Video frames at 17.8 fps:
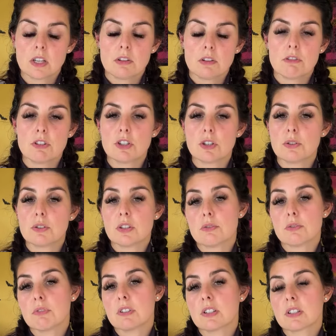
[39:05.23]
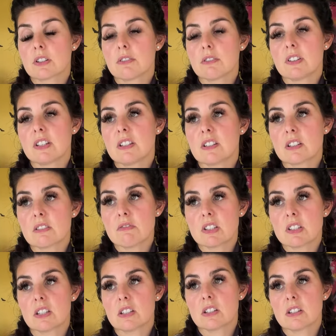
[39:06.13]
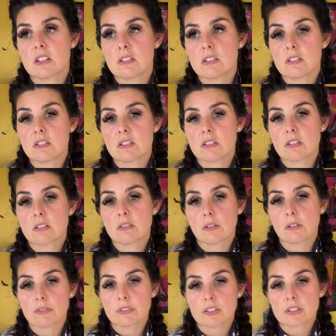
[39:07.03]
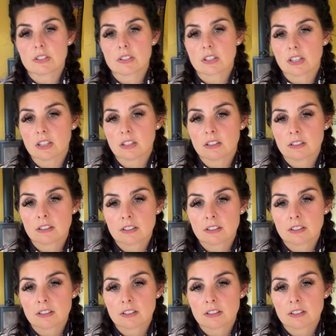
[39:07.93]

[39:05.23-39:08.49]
Reduces risk of insulin resistance, obviously.